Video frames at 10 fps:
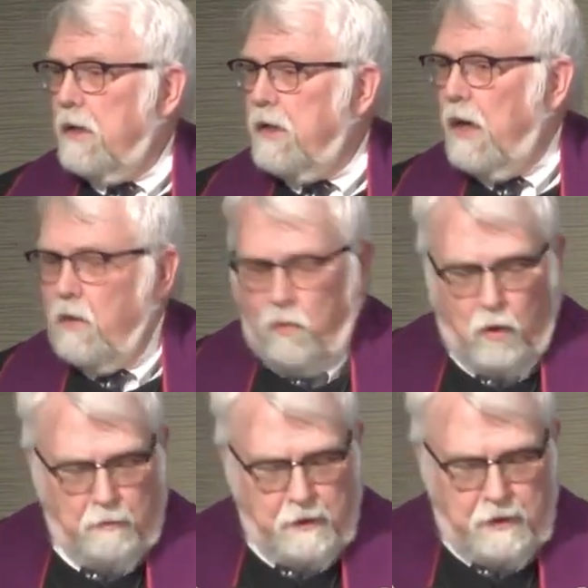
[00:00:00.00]
A young
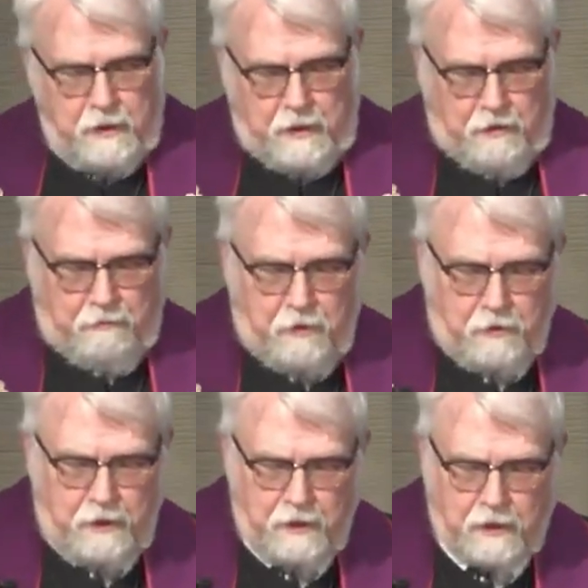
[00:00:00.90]
woman
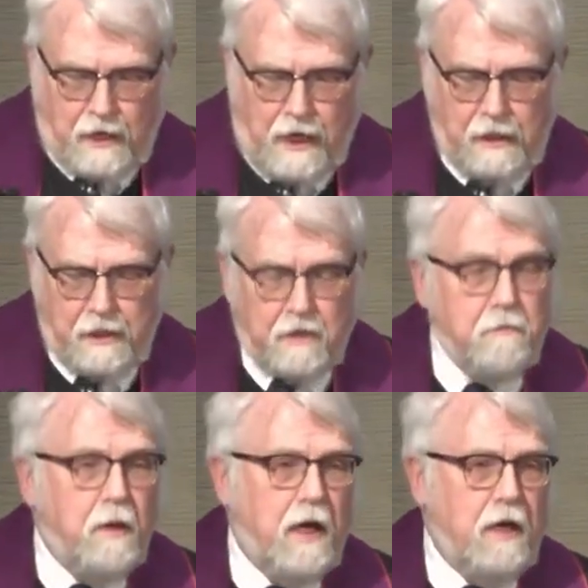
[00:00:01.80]
interviewing a colleague
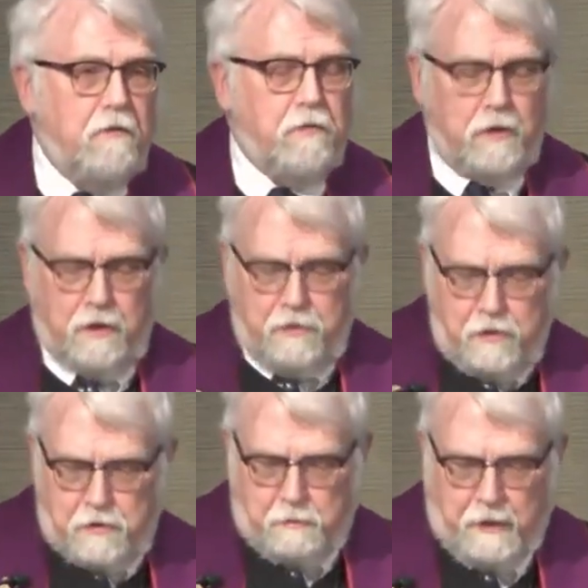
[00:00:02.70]
of mine for a
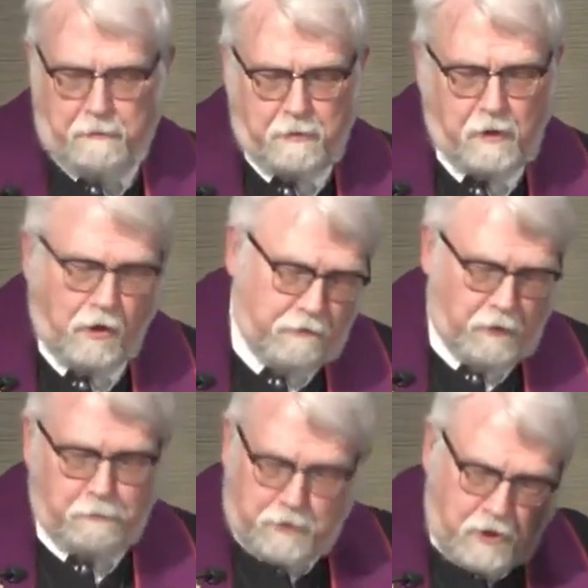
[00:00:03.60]
newspaper,
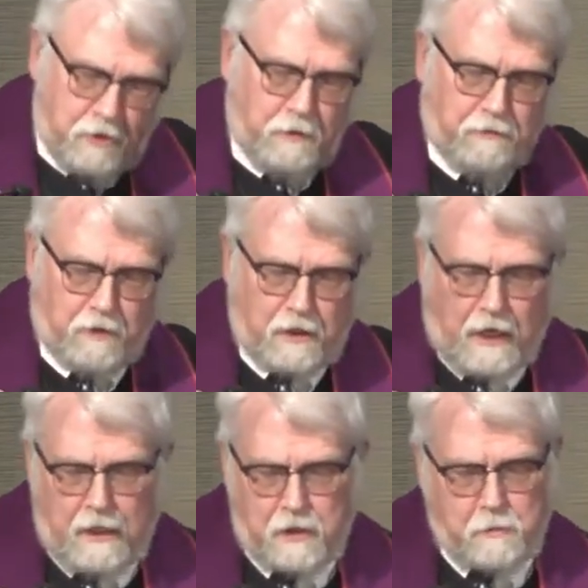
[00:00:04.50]
for a
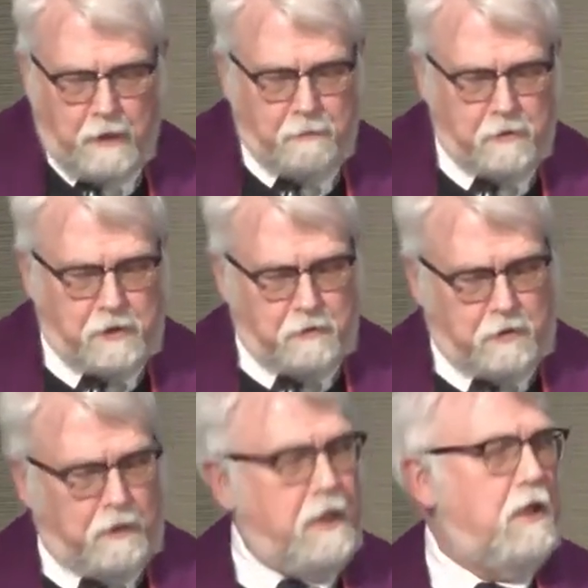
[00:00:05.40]
college paper she
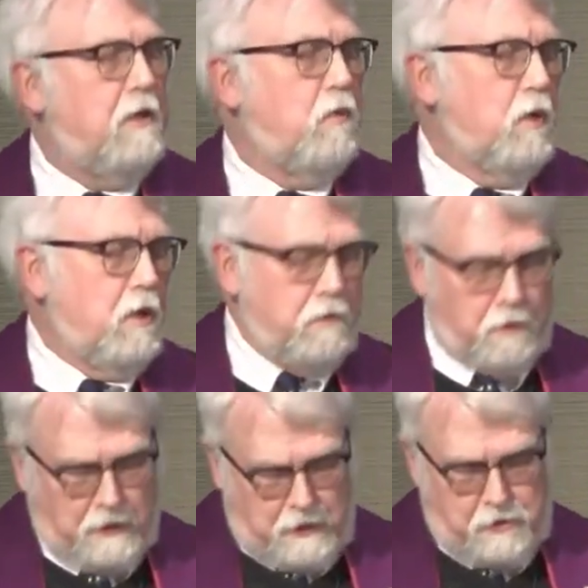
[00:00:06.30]
was writing on world
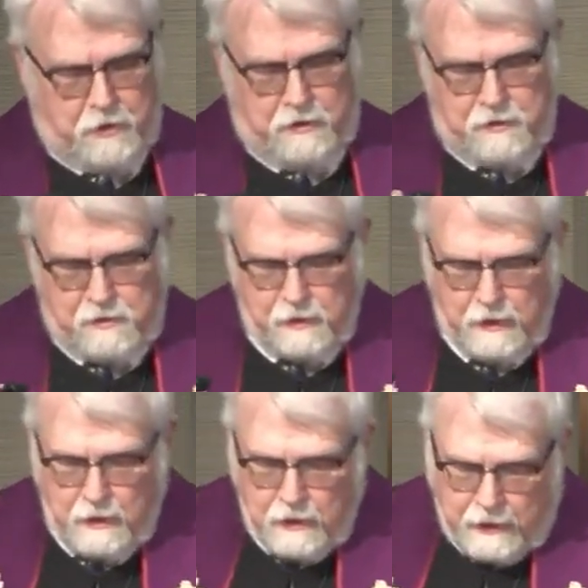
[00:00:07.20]
religions,
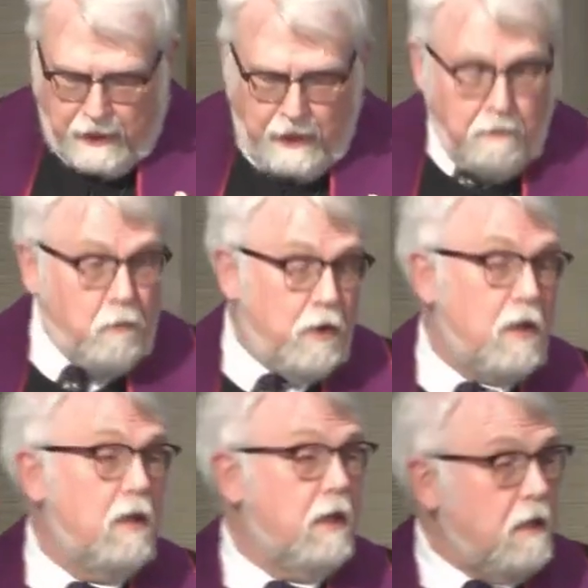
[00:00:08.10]
came
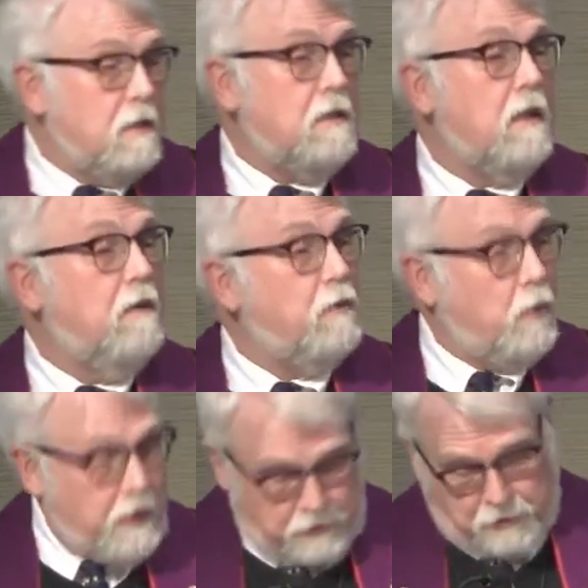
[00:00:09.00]
with a list of
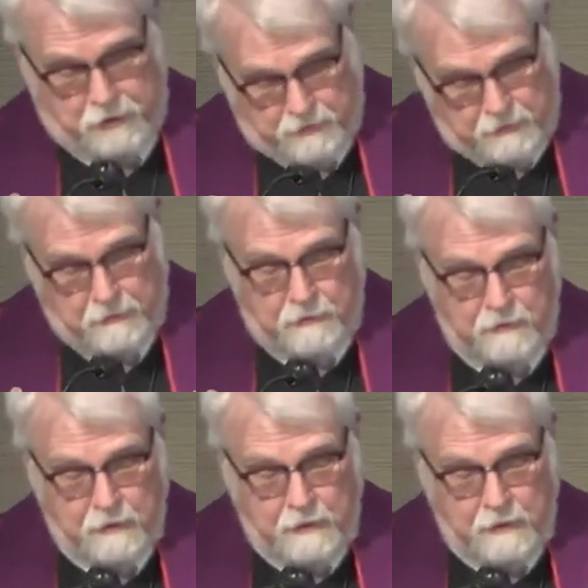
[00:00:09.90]
questions.